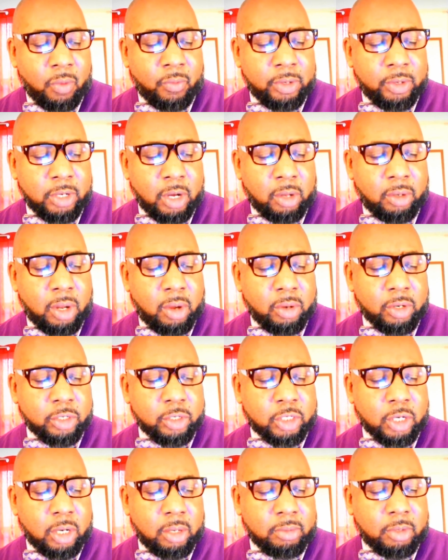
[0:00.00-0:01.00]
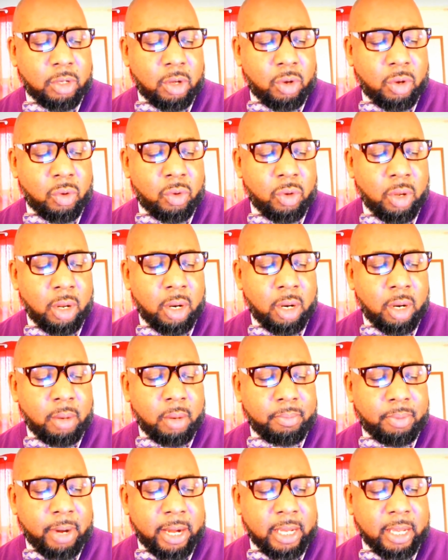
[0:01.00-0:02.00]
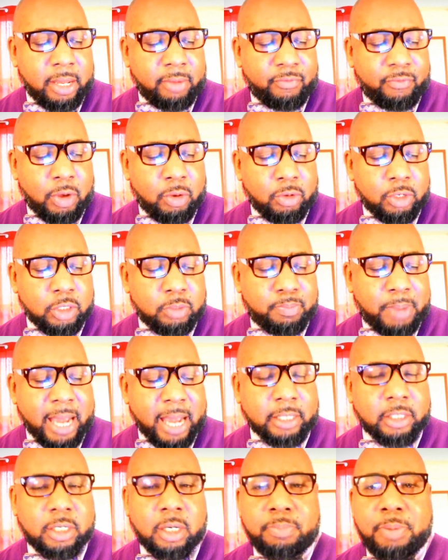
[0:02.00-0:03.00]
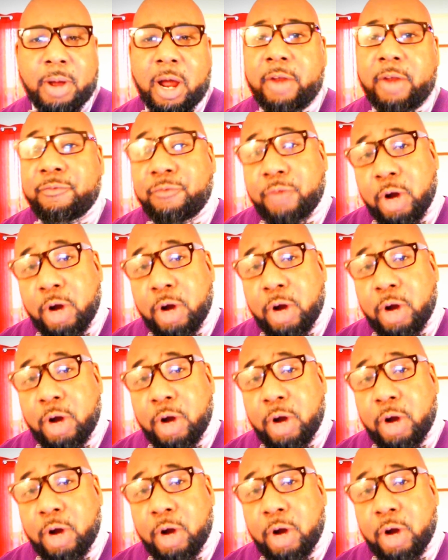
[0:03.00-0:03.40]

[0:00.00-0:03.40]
with no longer-term goal bringing voters back to the party.